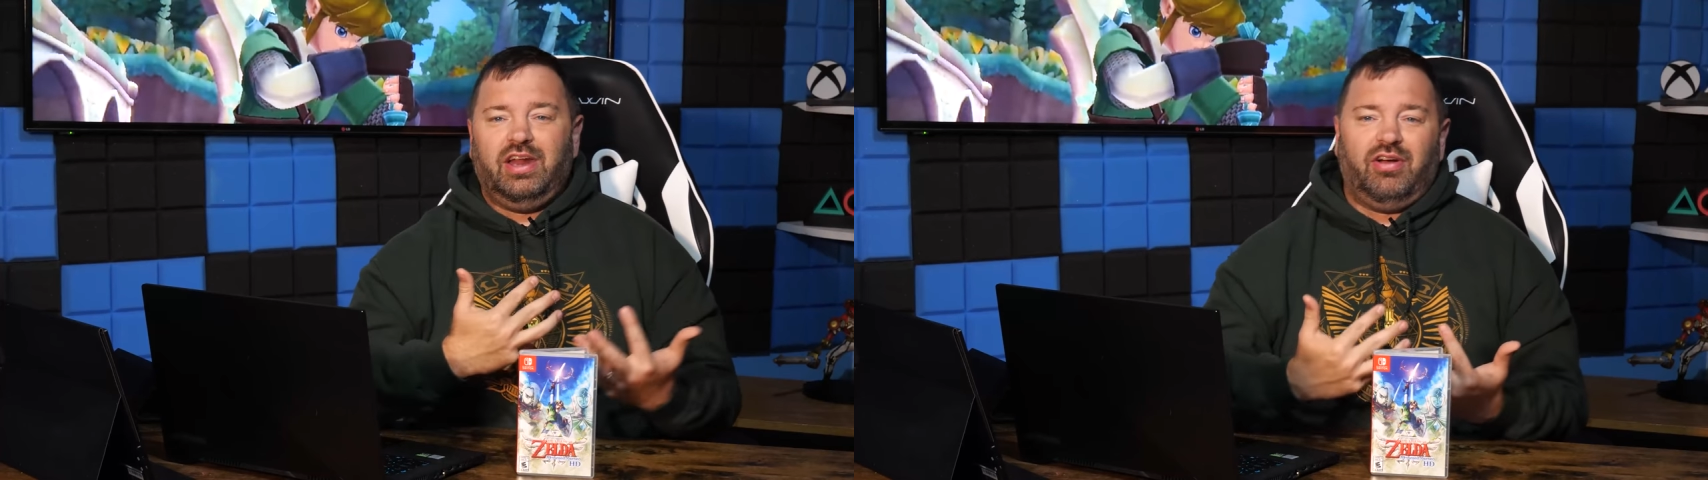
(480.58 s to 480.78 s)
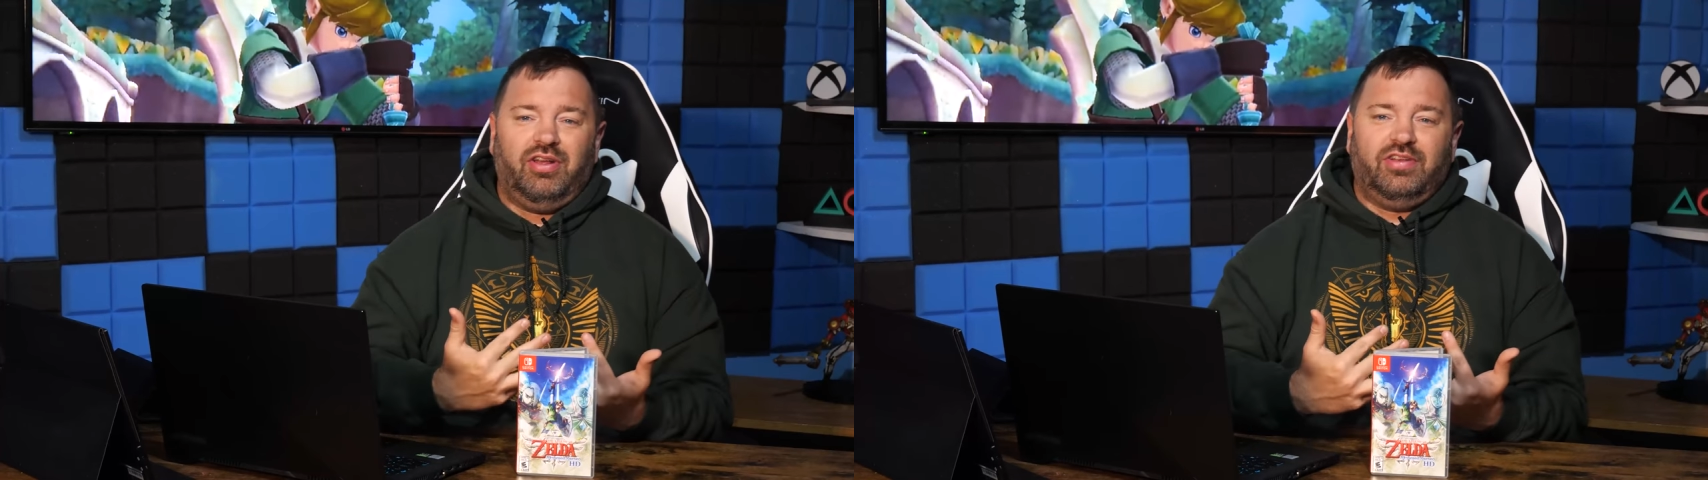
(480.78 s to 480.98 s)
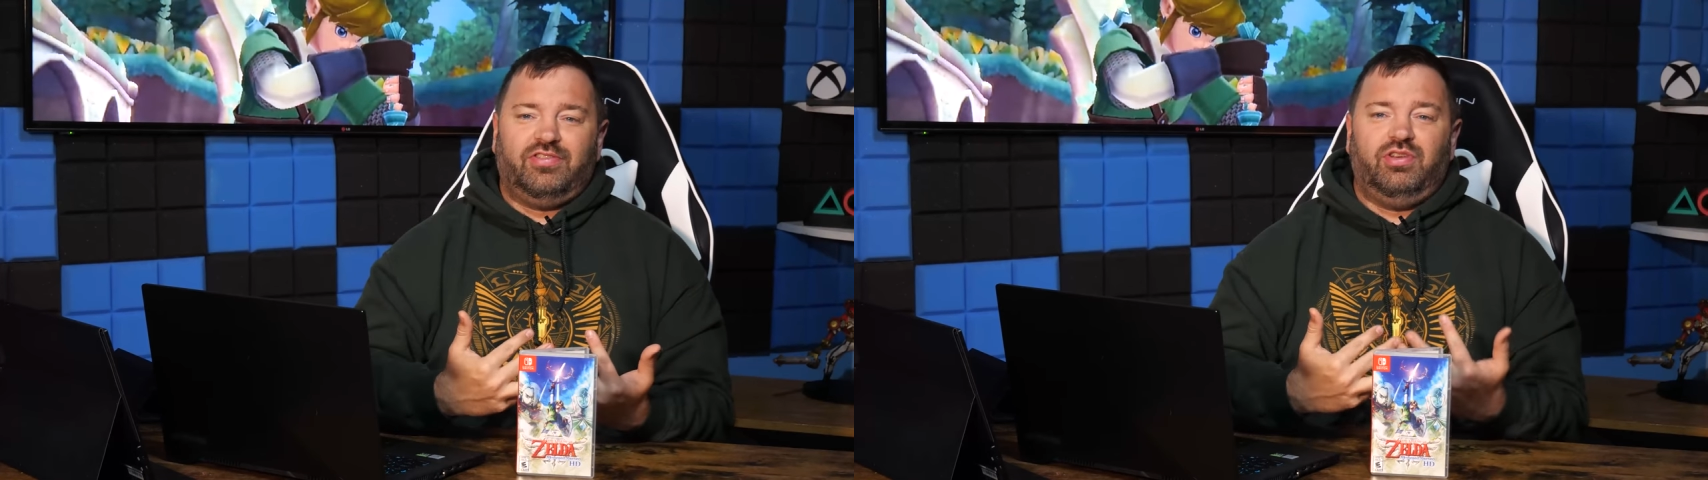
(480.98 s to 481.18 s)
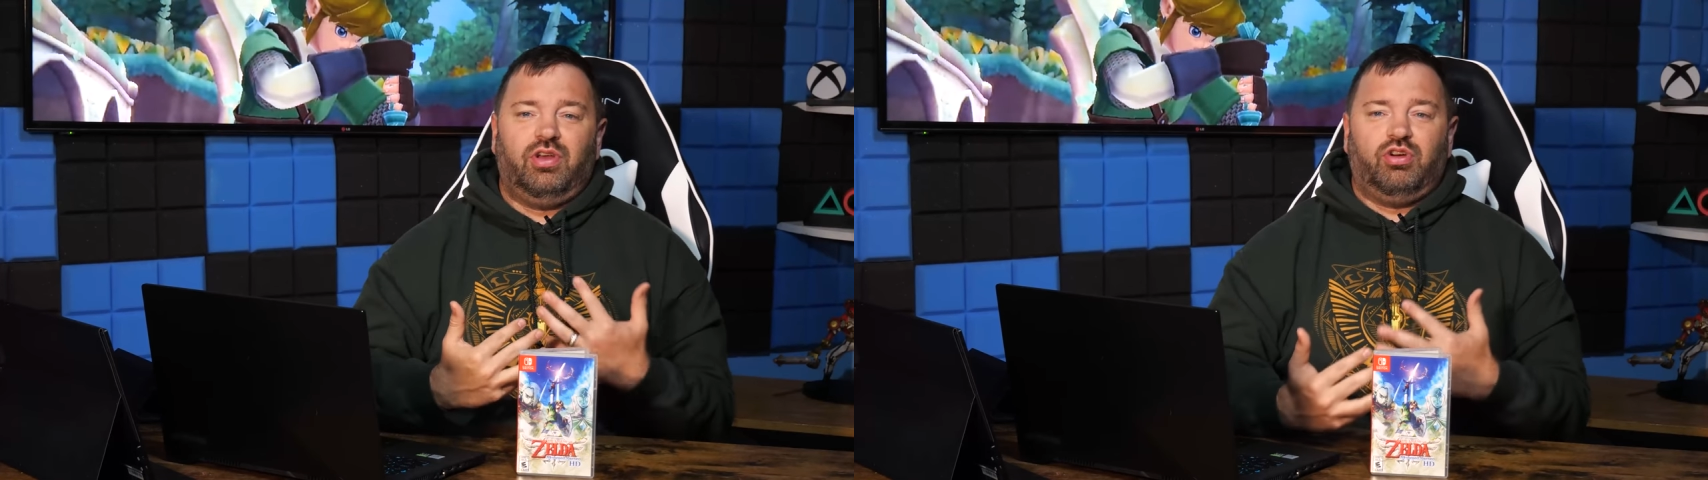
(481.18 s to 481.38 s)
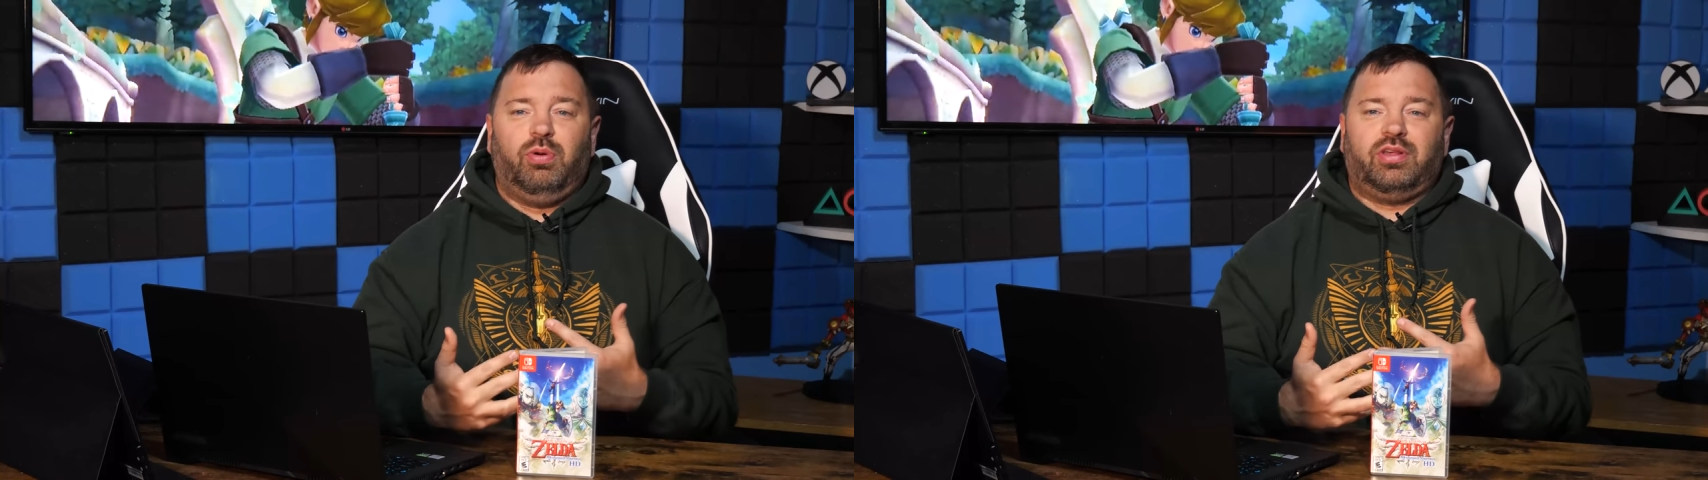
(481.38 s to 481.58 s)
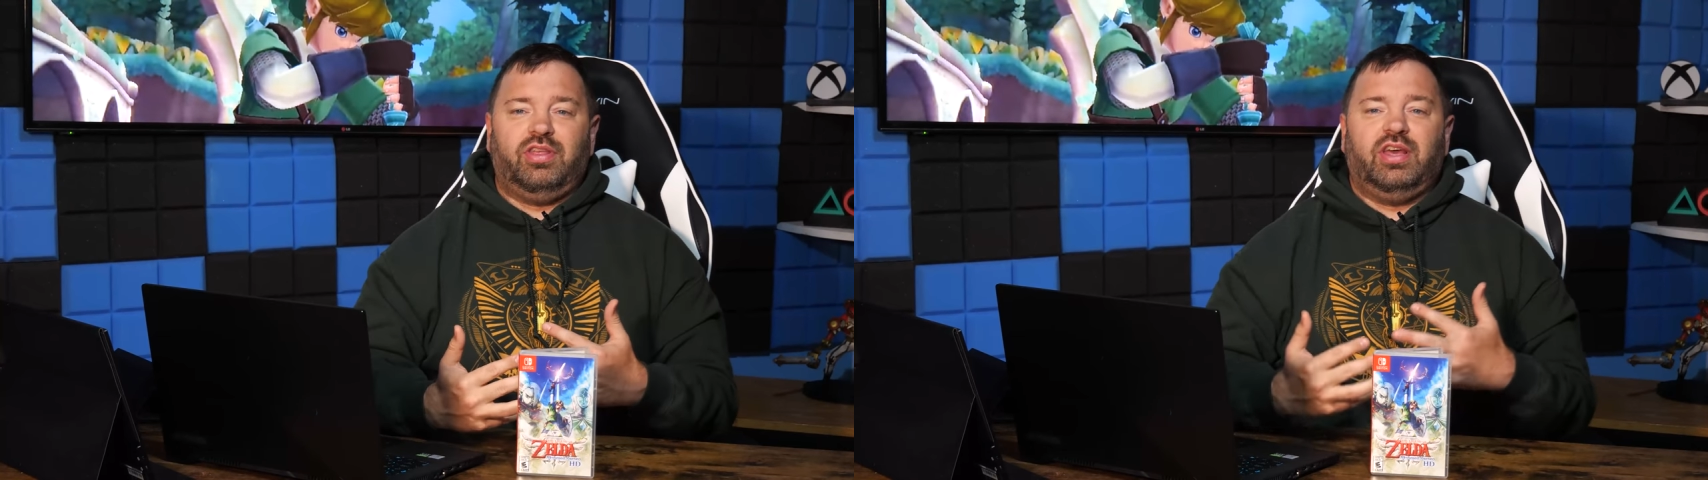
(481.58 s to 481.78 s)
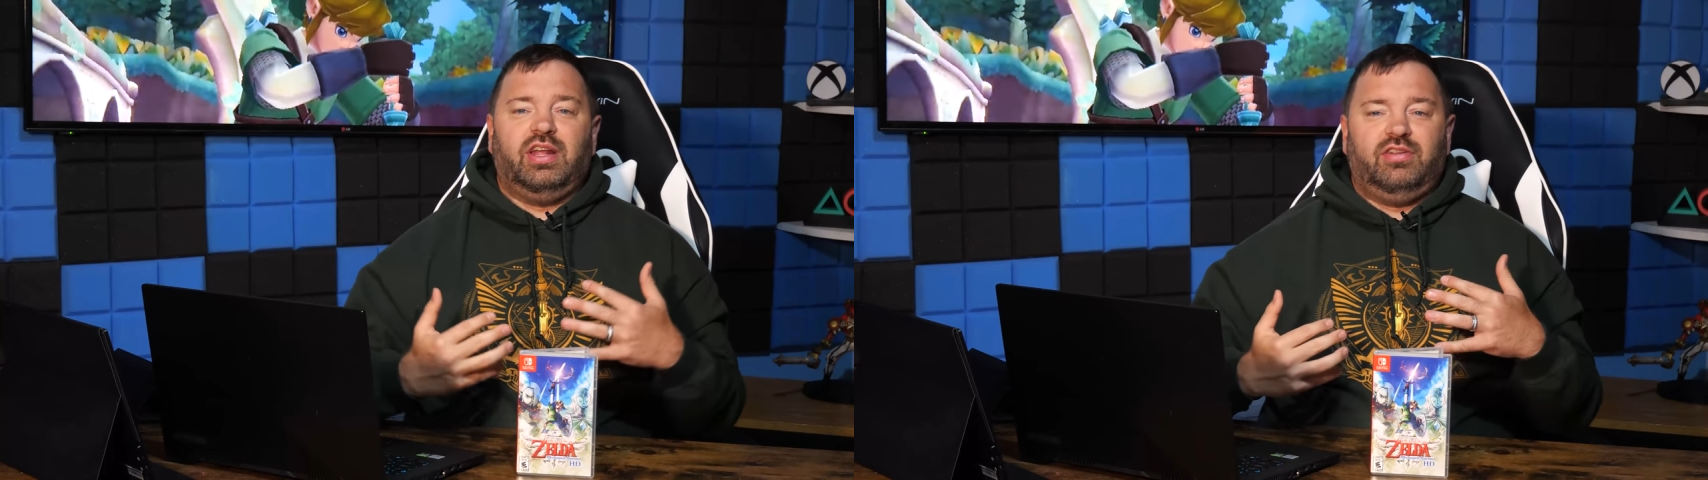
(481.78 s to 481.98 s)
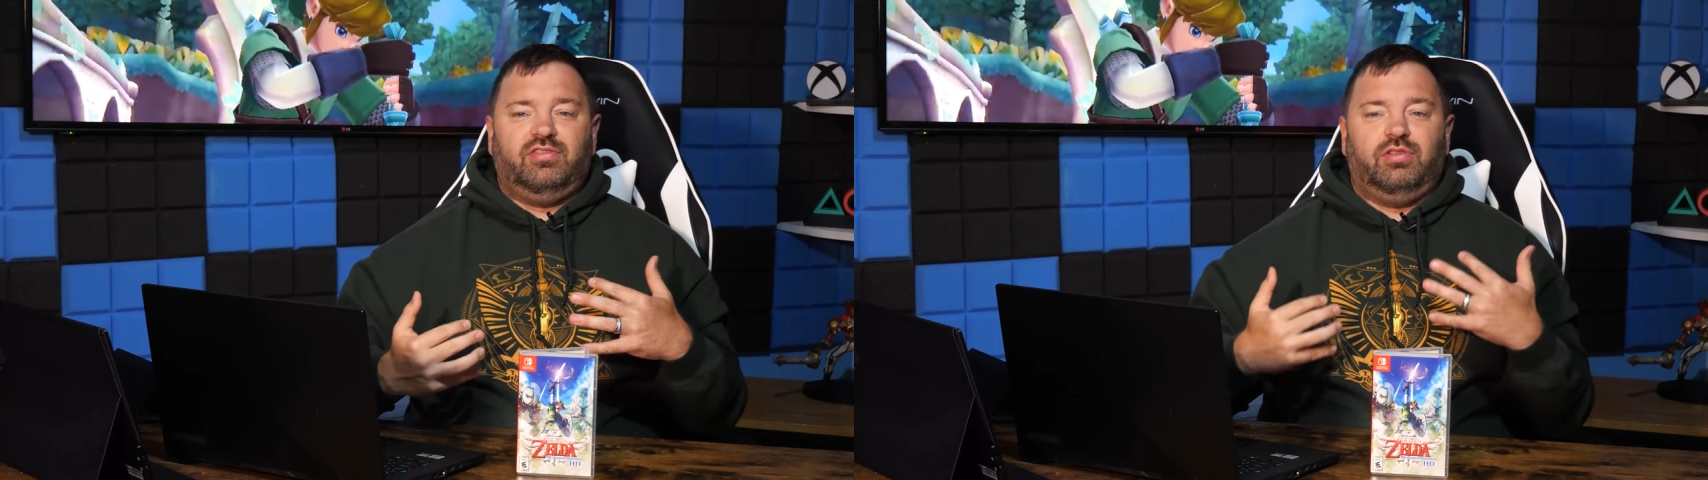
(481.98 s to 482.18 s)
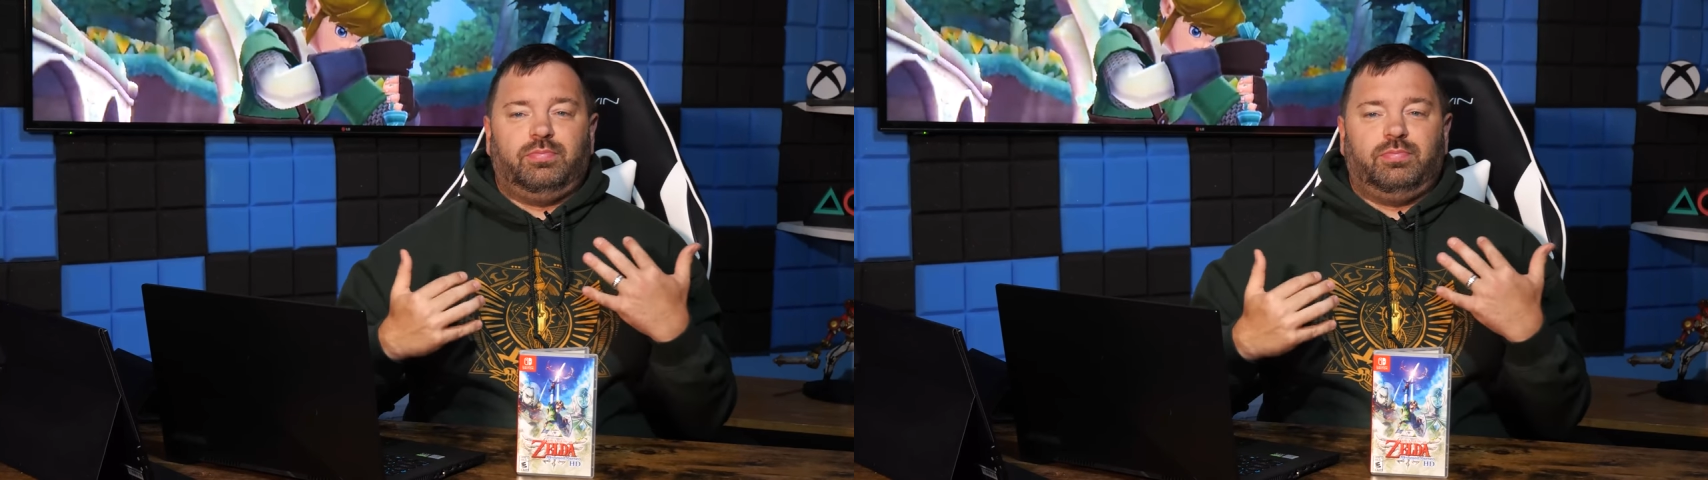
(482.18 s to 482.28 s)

area so you can quickly get into the